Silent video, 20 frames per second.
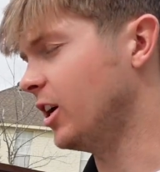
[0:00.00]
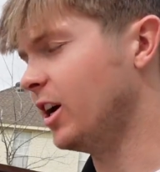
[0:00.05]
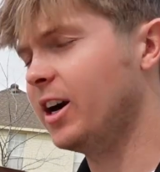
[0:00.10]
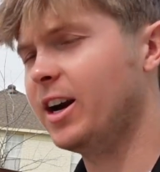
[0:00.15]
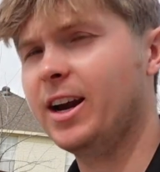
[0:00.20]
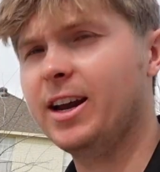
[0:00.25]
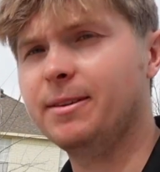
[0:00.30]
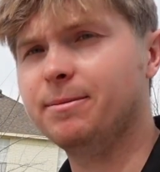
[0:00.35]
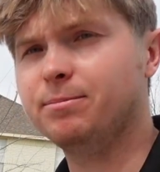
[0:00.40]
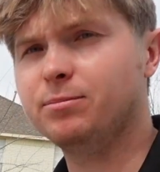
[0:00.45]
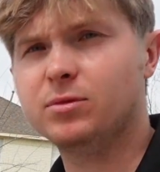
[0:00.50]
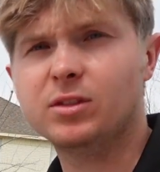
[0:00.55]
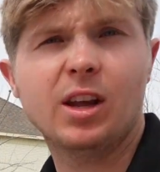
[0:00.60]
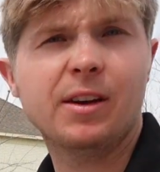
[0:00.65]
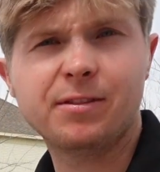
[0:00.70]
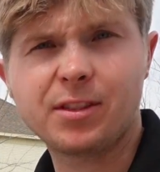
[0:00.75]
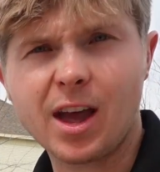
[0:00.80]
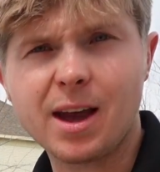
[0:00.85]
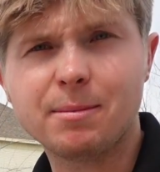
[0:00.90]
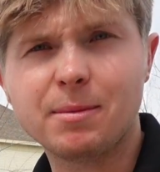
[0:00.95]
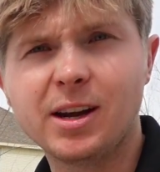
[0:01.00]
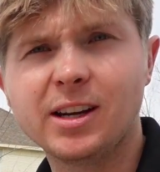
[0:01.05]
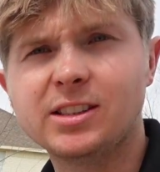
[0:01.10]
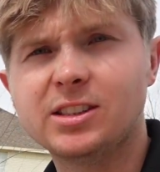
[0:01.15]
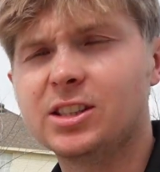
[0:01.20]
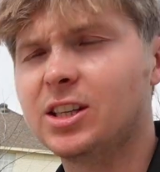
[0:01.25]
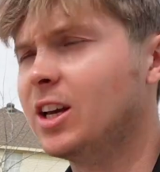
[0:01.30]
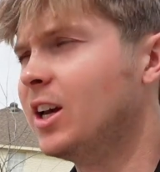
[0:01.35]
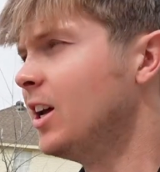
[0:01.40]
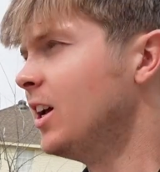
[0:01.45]
all right? If that
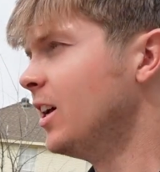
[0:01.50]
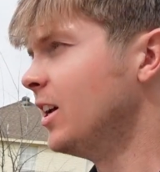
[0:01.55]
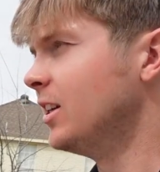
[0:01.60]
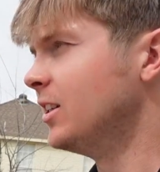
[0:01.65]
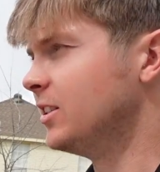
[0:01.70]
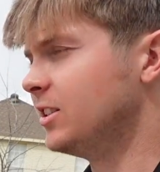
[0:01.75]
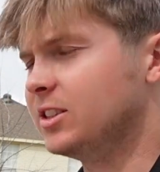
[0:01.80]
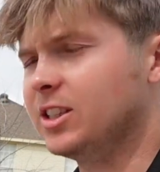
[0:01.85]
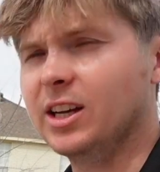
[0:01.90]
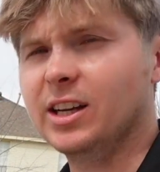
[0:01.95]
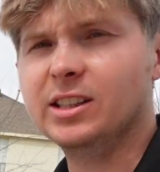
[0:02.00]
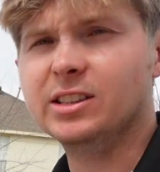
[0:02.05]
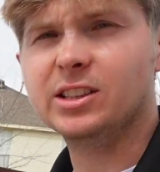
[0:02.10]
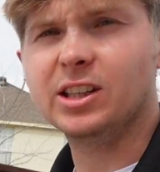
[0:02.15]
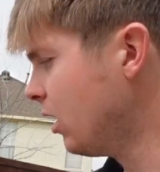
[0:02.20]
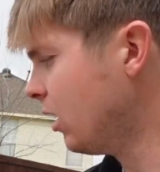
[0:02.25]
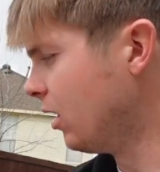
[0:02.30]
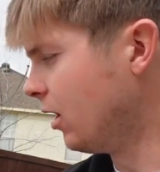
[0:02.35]
makes sense.